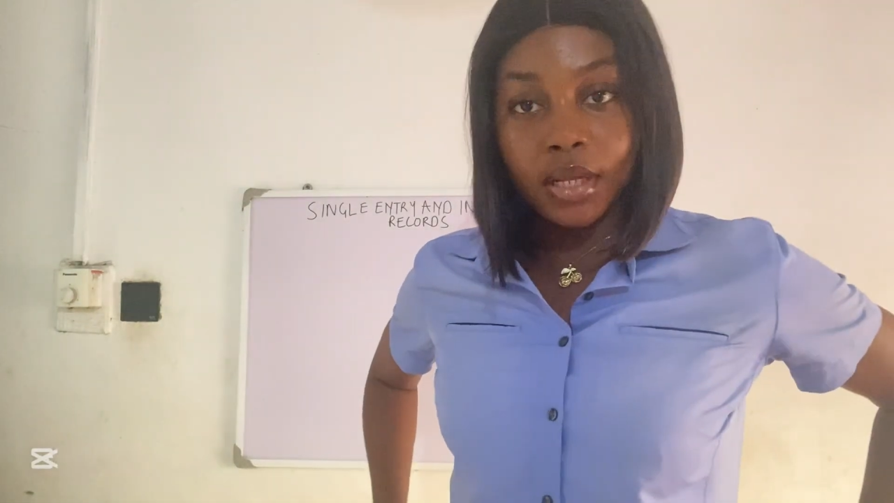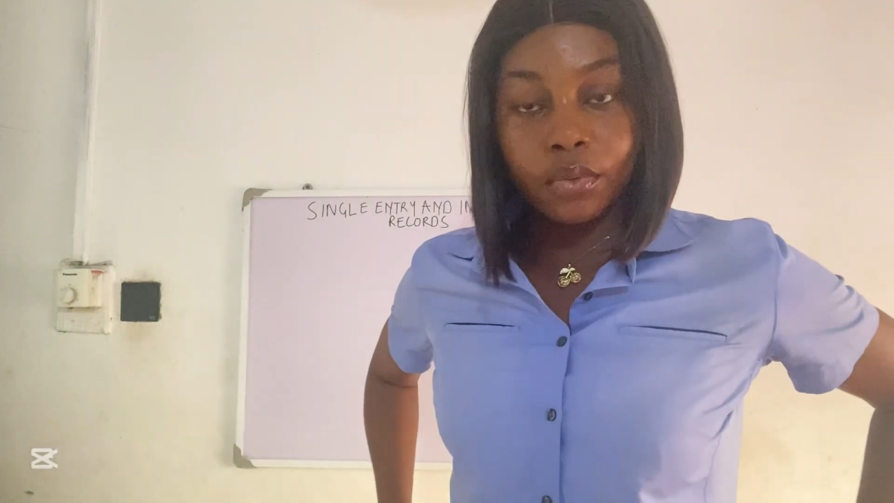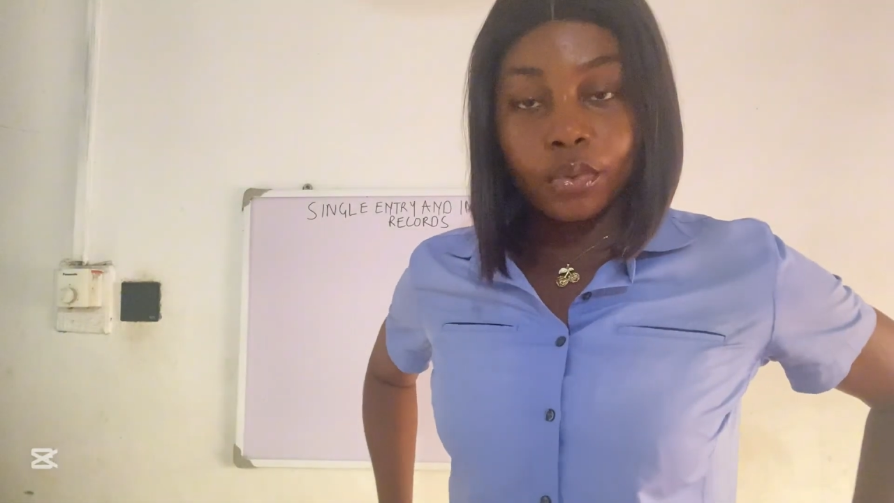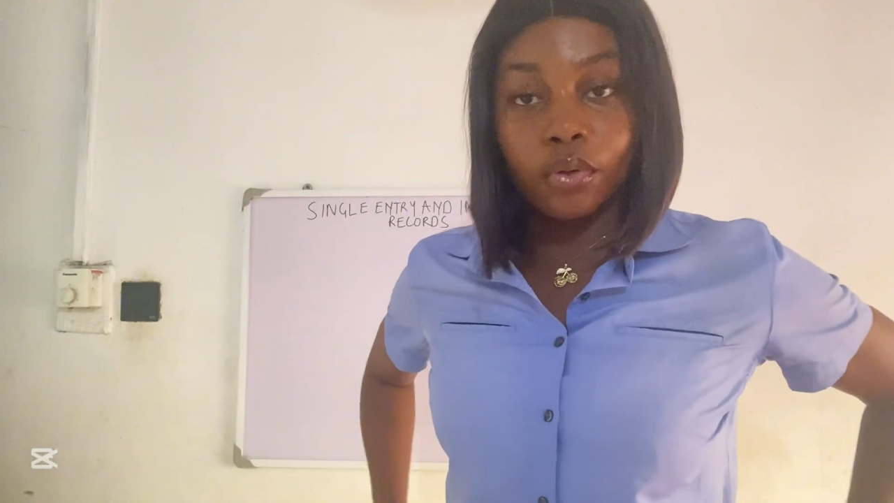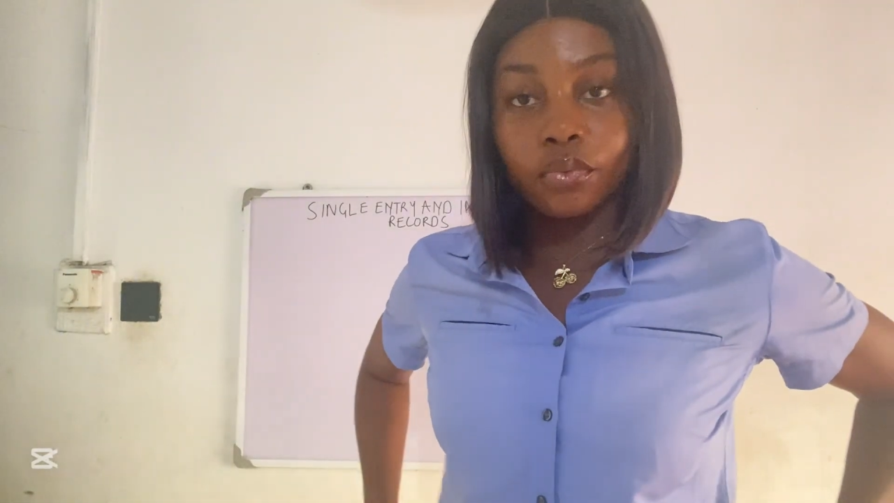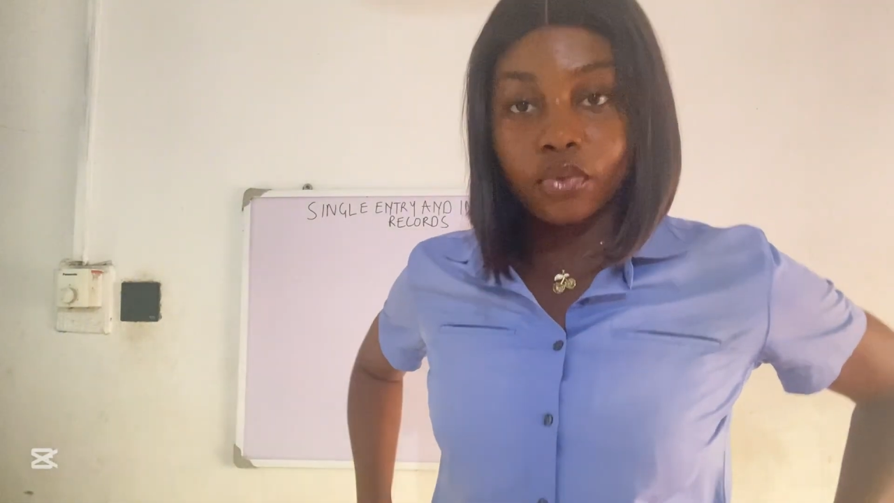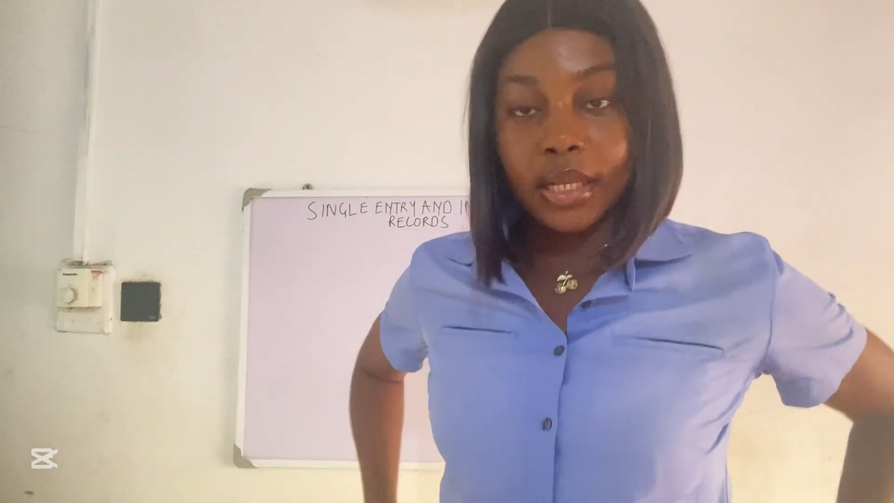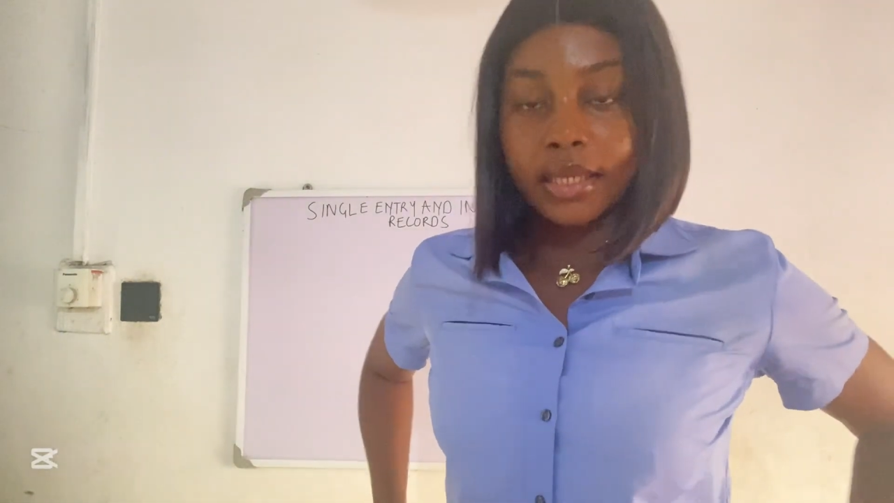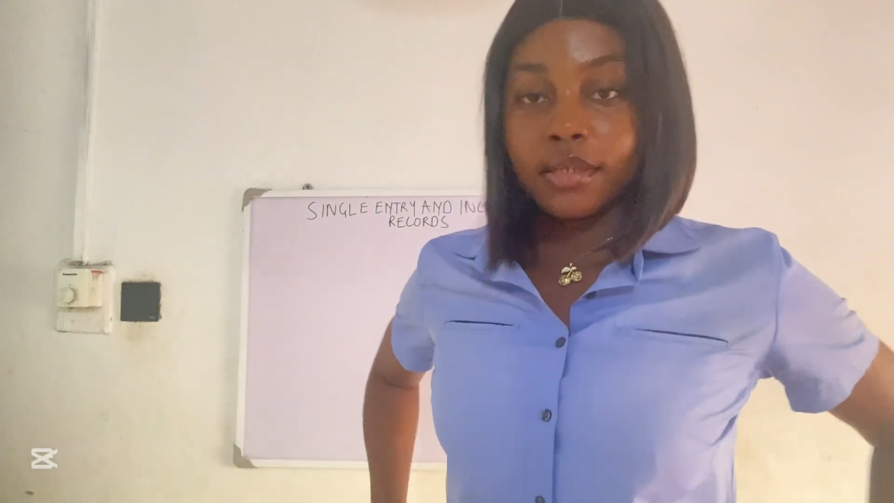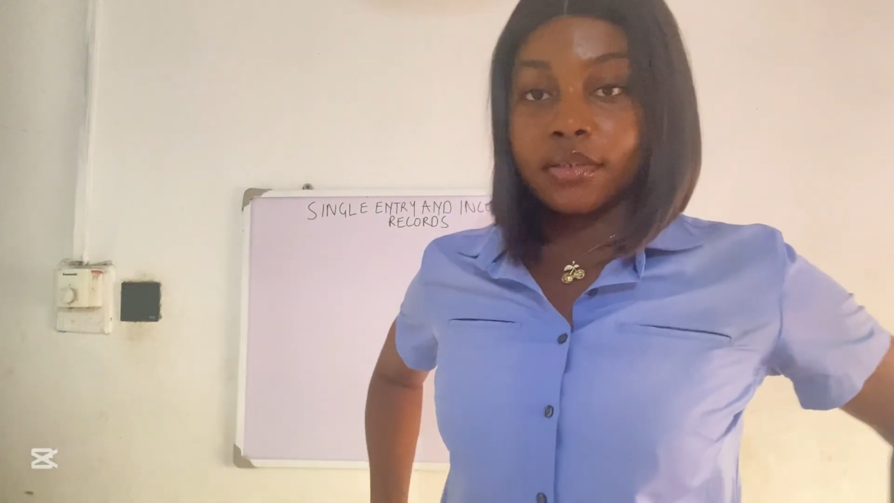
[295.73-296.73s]
we all know
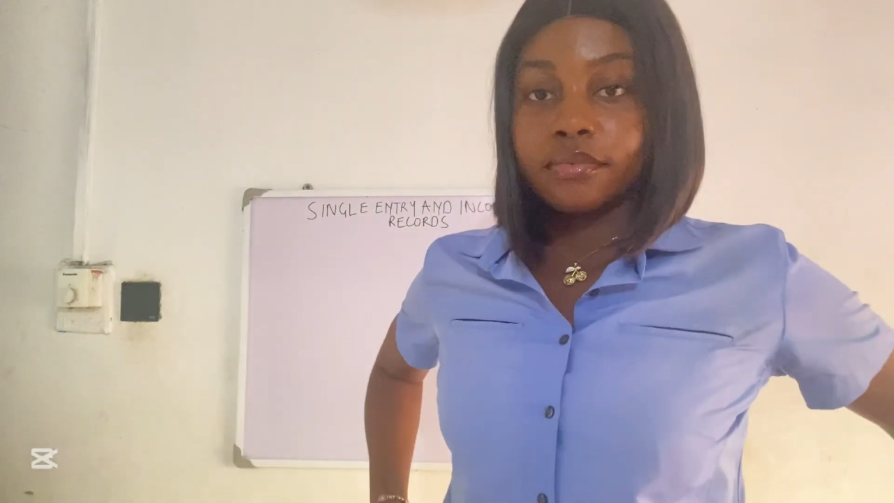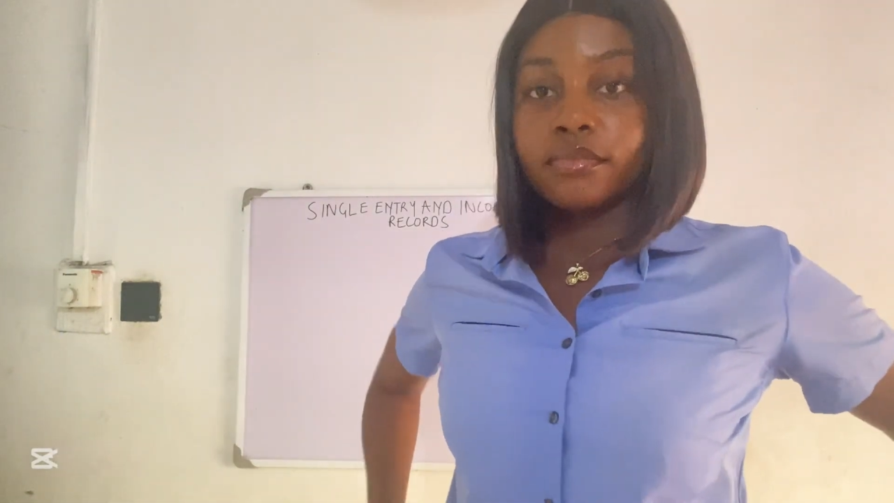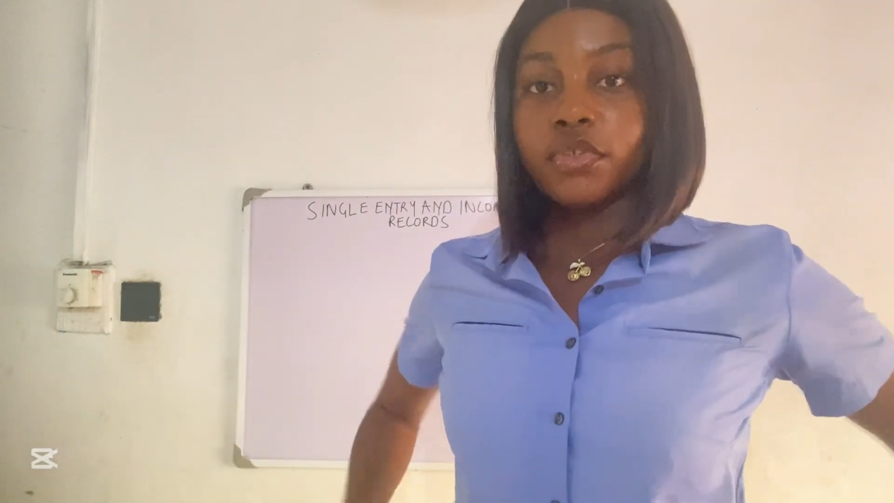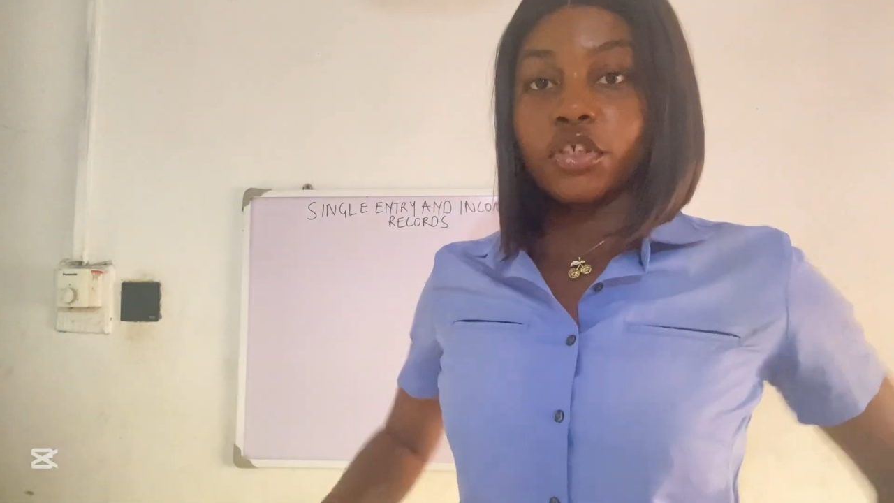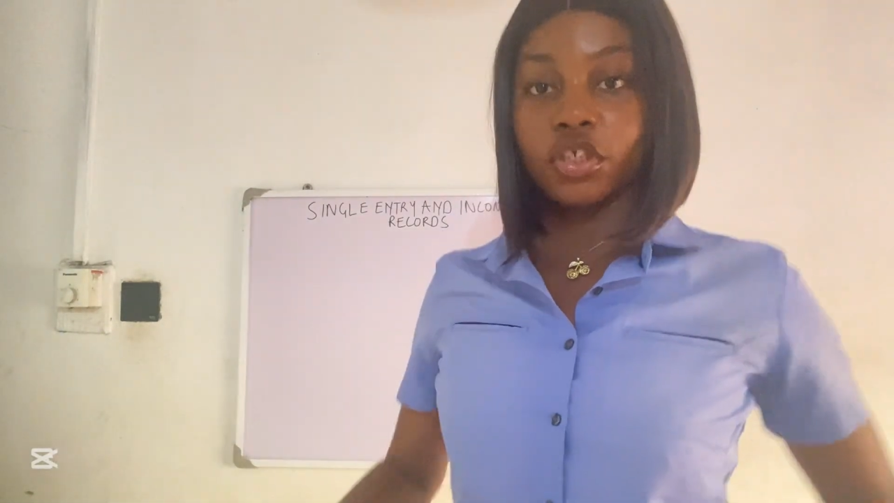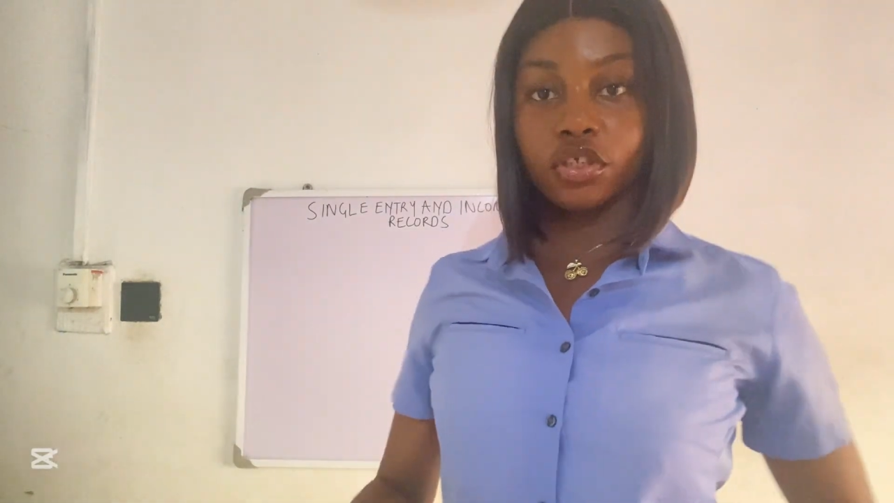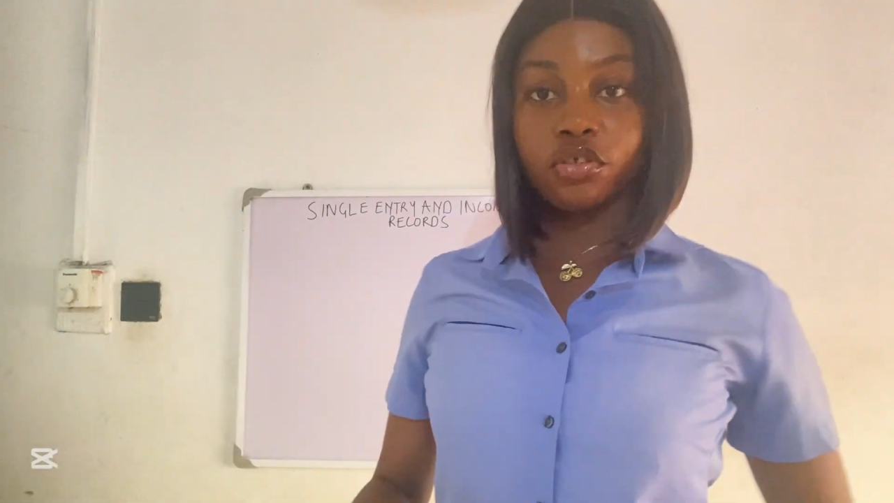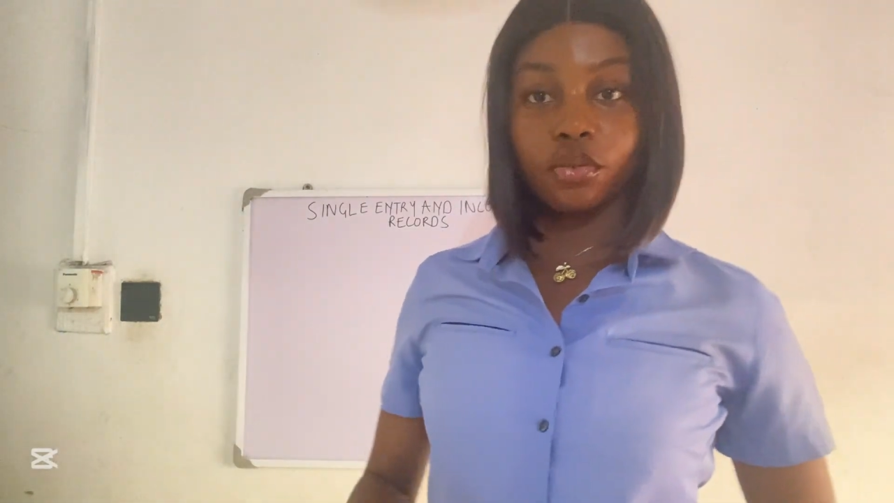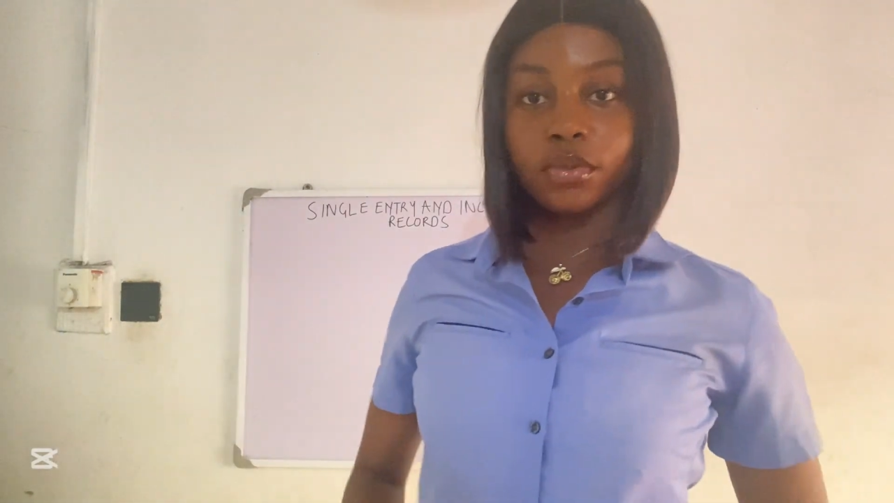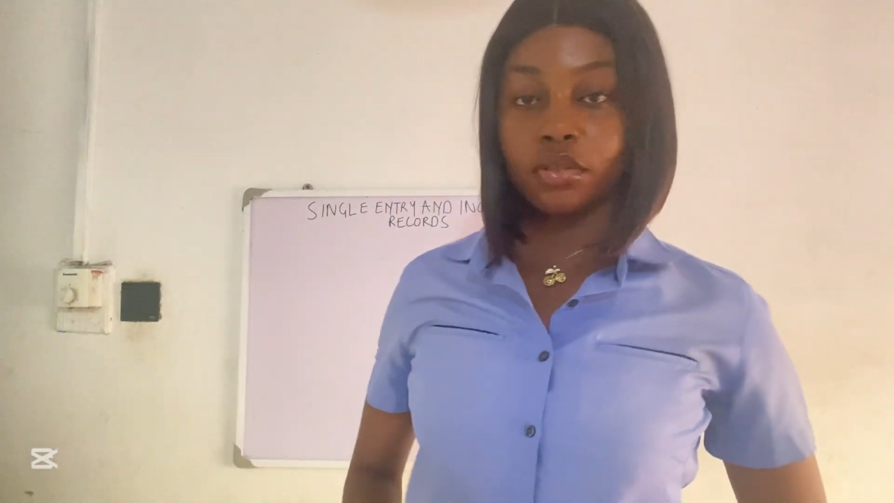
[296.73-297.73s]
like changing
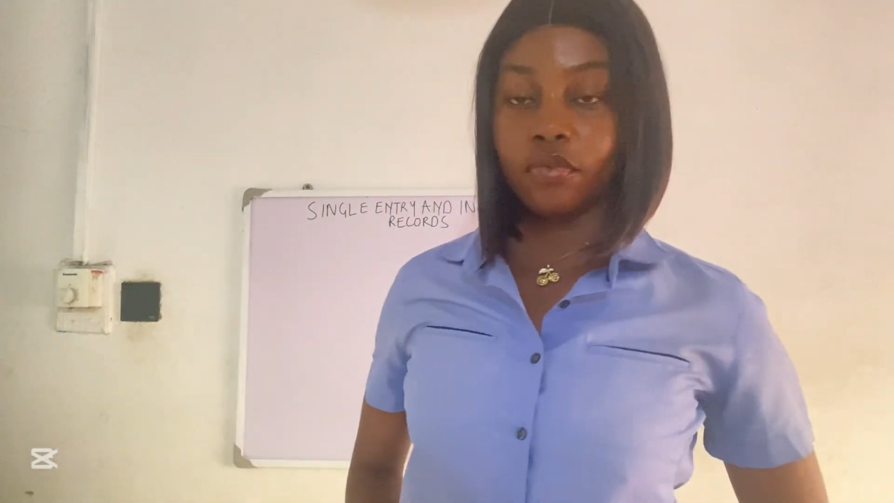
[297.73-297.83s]
subject